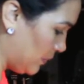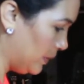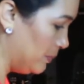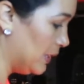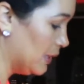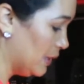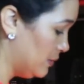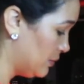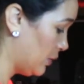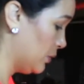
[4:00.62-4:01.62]
The meat is
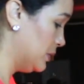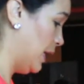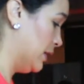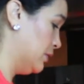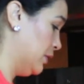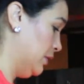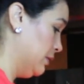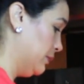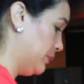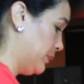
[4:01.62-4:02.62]
so tender.
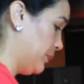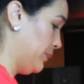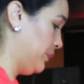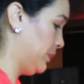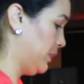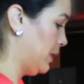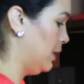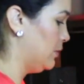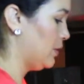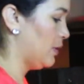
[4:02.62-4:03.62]

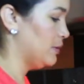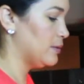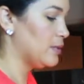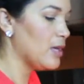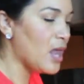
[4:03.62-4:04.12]
It just,